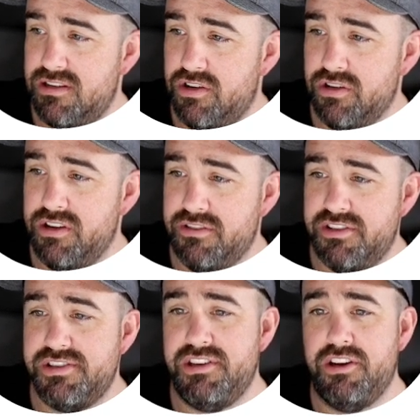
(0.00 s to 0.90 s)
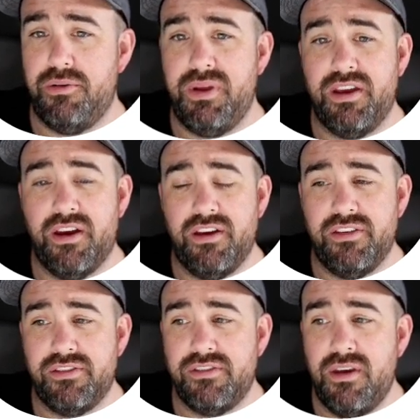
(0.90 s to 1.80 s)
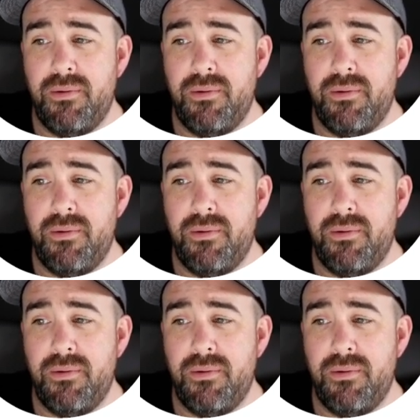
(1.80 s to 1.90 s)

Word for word: earlier this year because